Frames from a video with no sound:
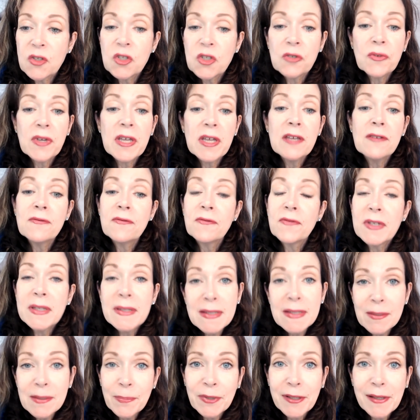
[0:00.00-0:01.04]
to
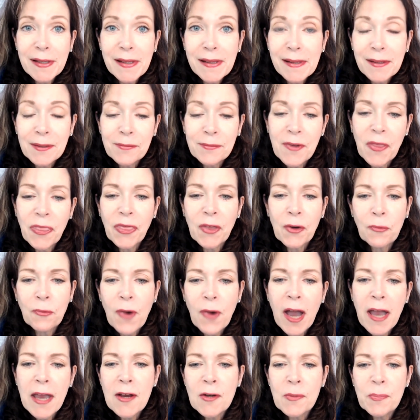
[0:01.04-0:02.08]
invincible with the
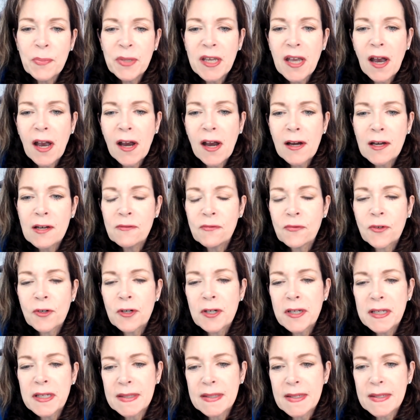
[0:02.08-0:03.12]
Wired PR and
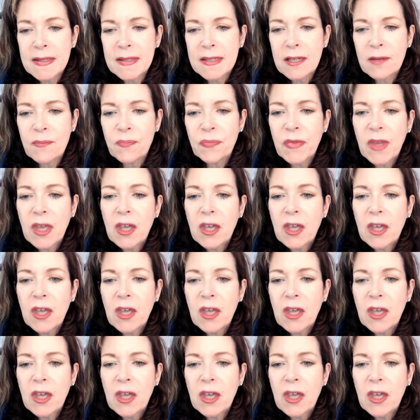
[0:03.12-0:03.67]
4D system.